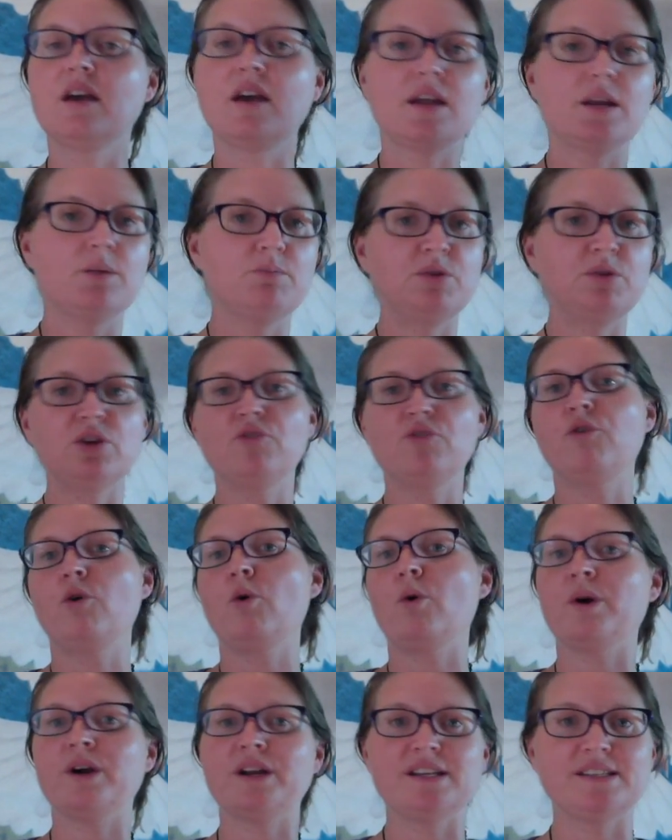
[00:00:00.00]
in a beautiful
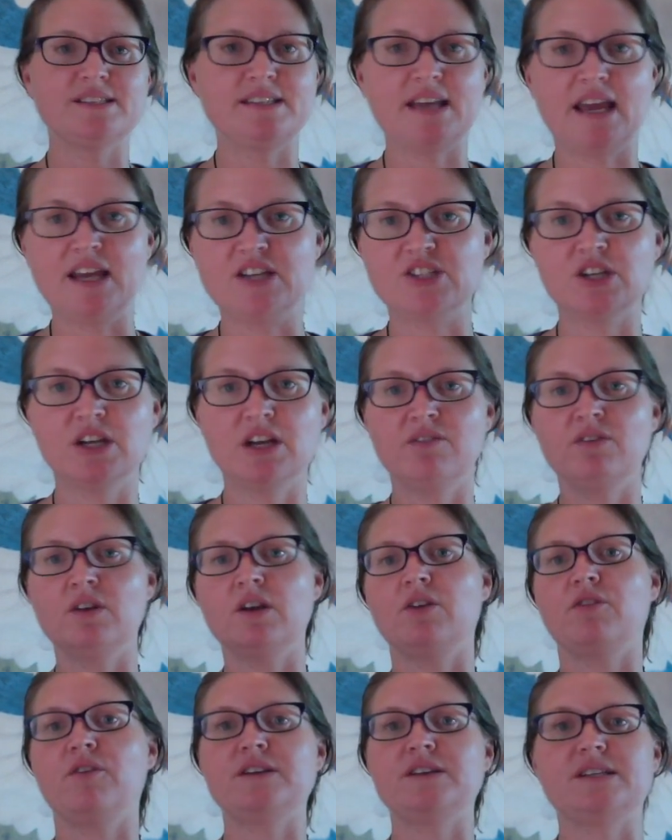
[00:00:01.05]
organization, even if it